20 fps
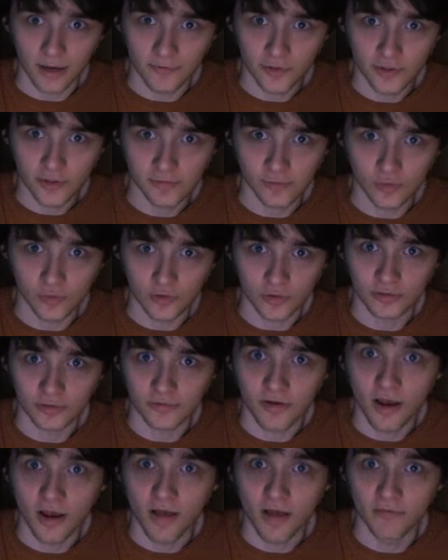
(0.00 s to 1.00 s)
I've just thought
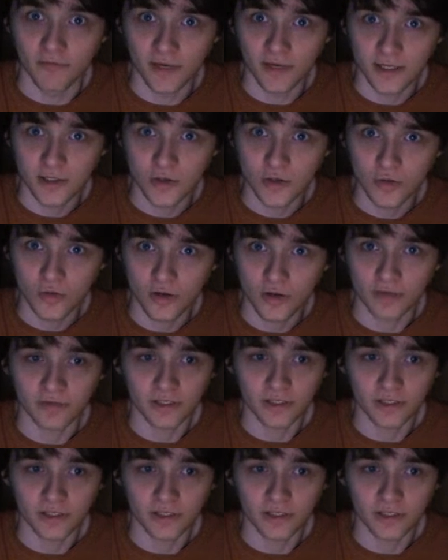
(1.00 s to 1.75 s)
of Victoria.